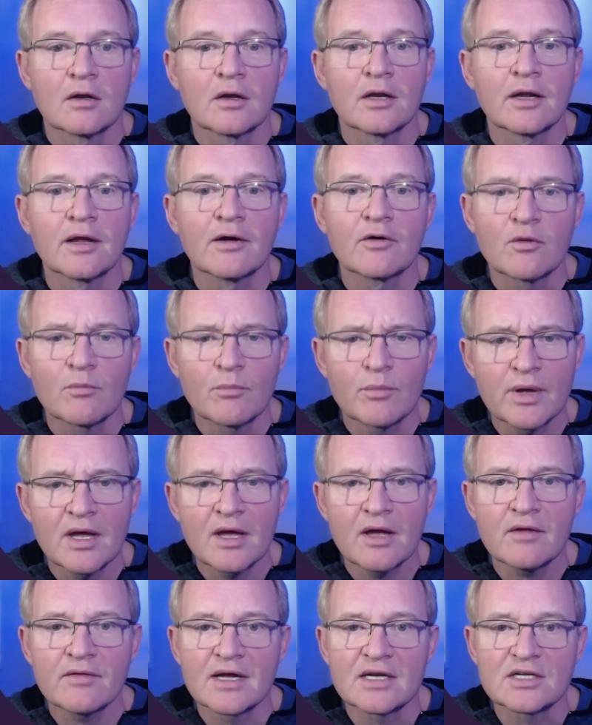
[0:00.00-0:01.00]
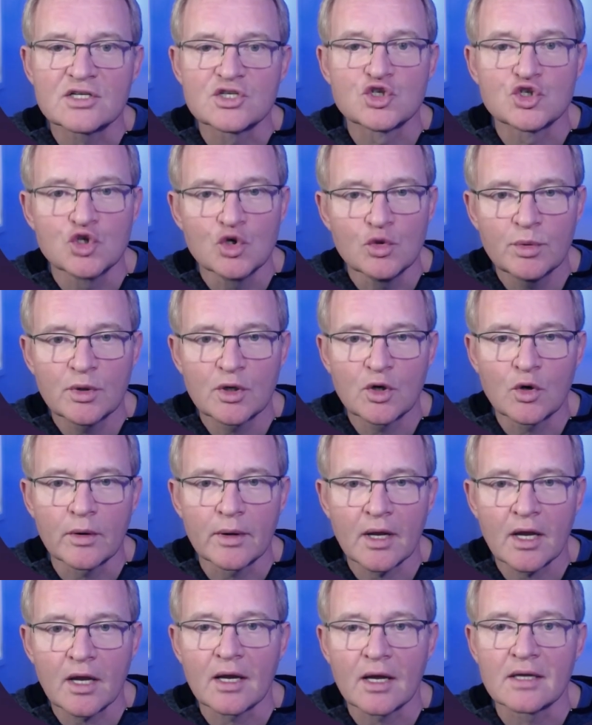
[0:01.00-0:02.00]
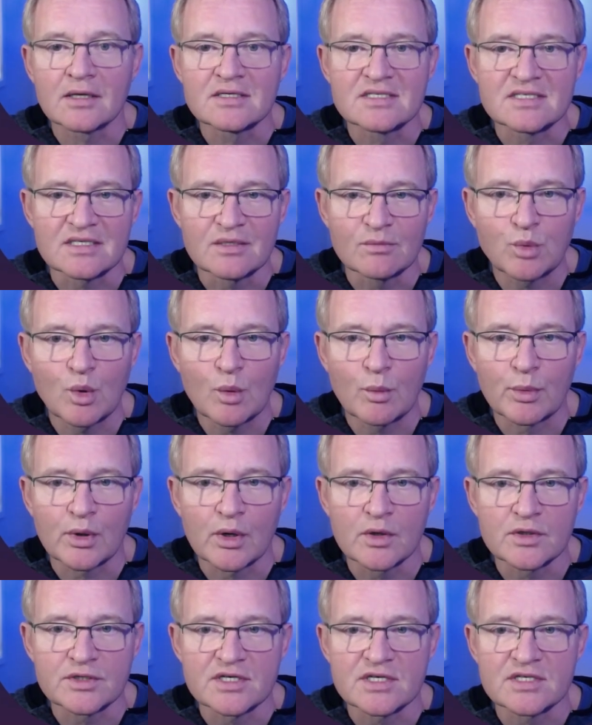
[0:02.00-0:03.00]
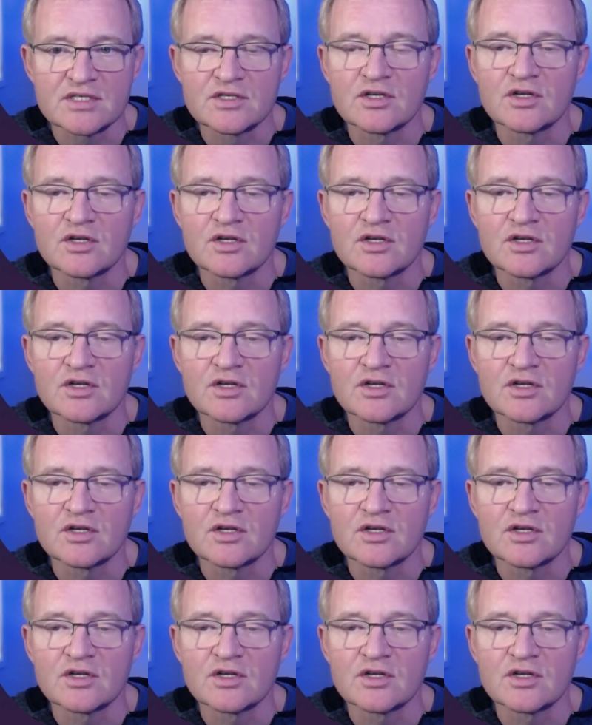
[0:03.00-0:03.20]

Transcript: Now compare that super quick and simple process